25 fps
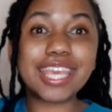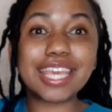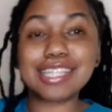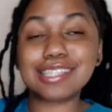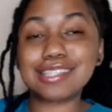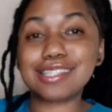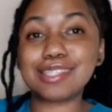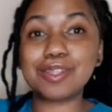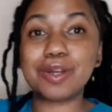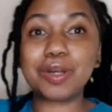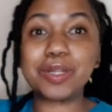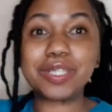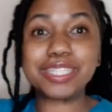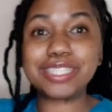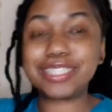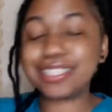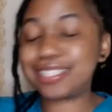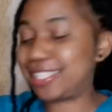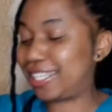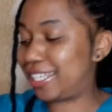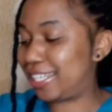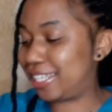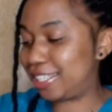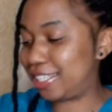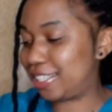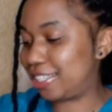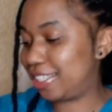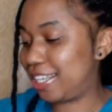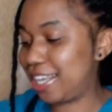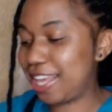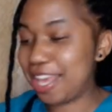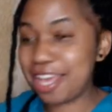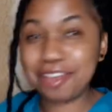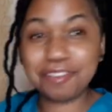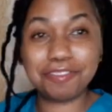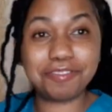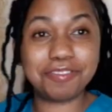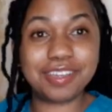It's not a
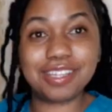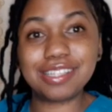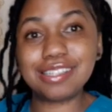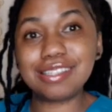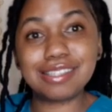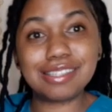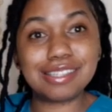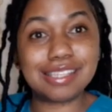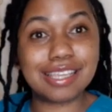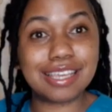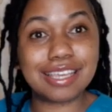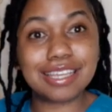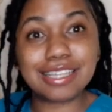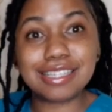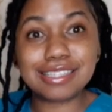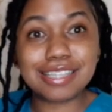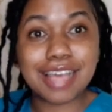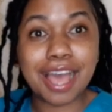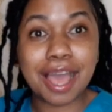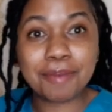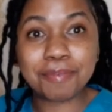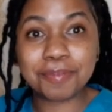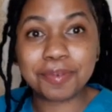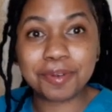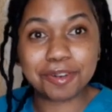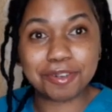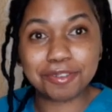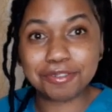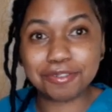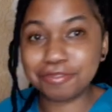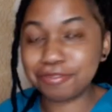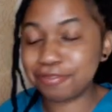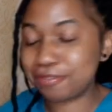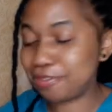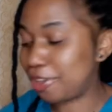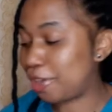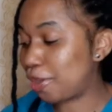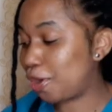fancy type of,
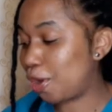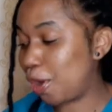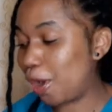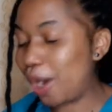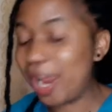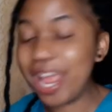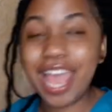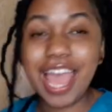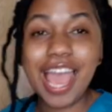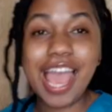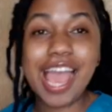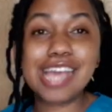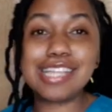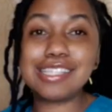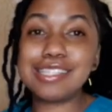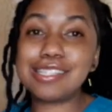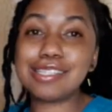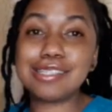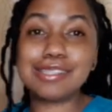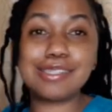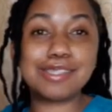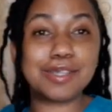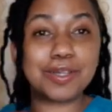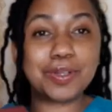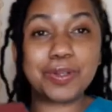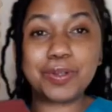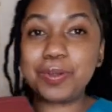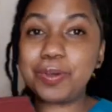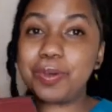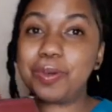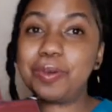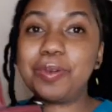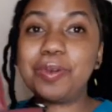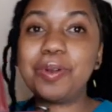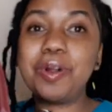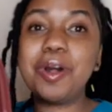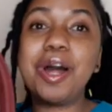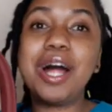you know, it's just a
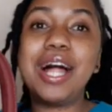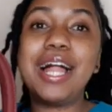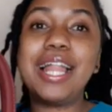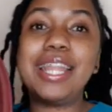cool,